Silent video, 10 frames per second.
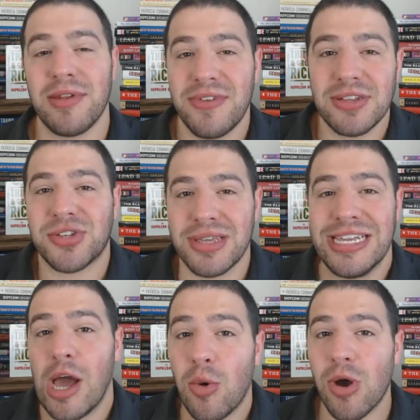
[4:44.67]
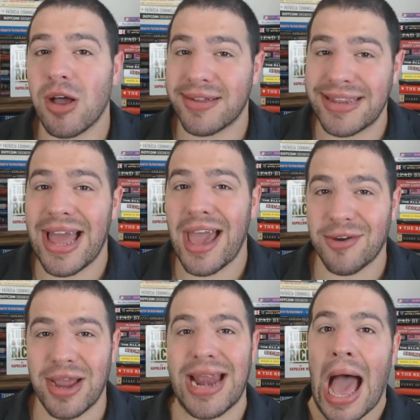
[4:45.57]
But eventually, we're all going to die,
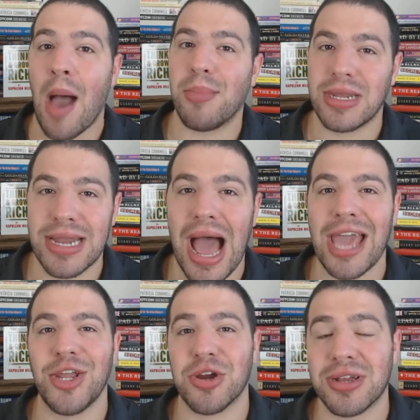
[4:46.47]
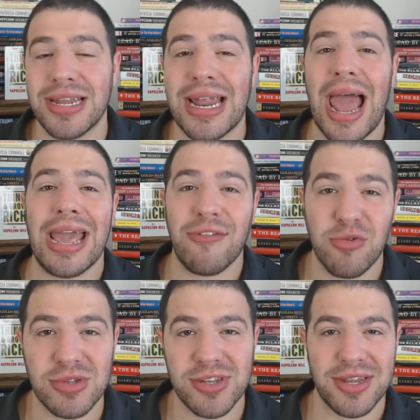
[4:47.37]
right? I'm going to die. You're going to die.
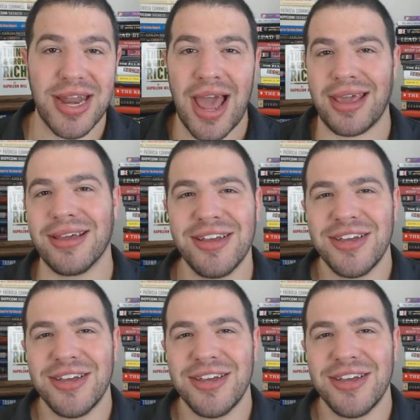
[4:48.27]
Everyone's going to die.